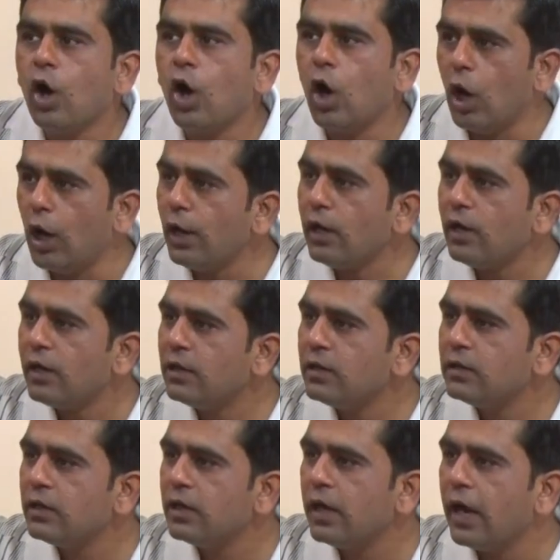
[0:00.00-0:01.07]
or
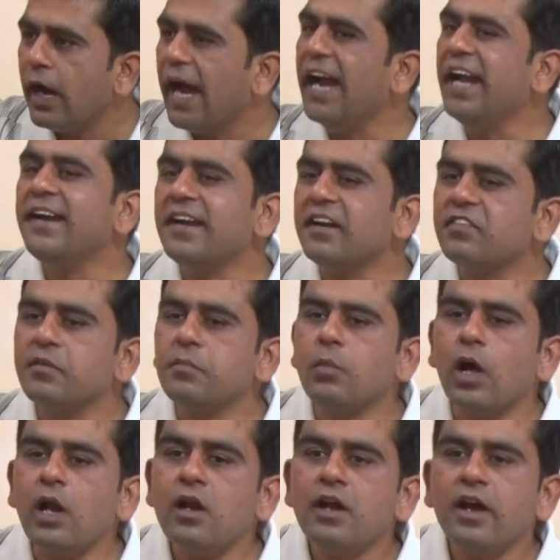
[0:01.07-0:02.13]

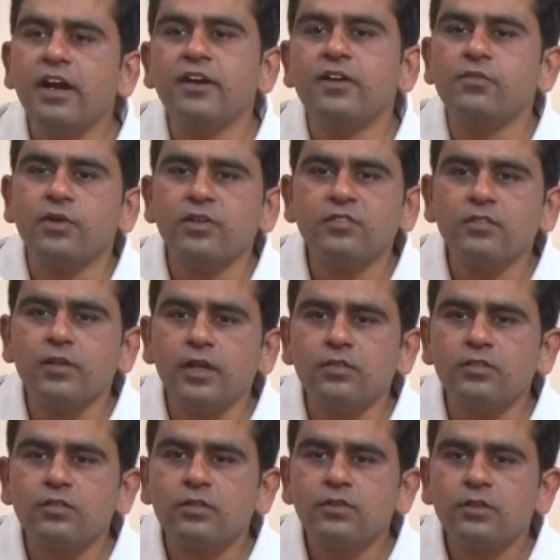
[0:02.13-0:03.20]
intersymbol interference
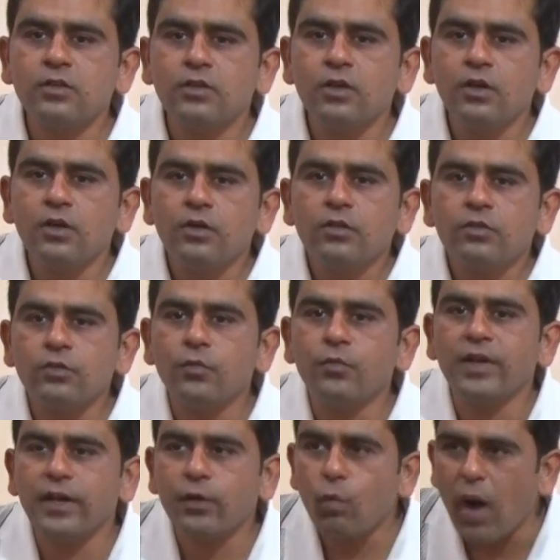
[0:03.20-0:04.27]
noise. So we
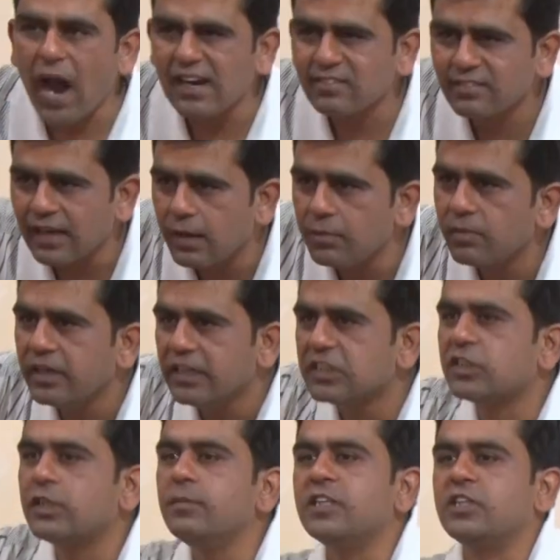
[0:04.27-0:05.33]
require some
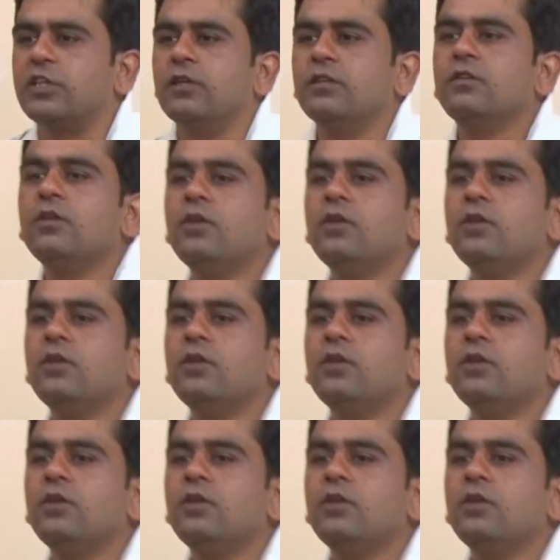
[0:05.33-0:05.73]
estimation.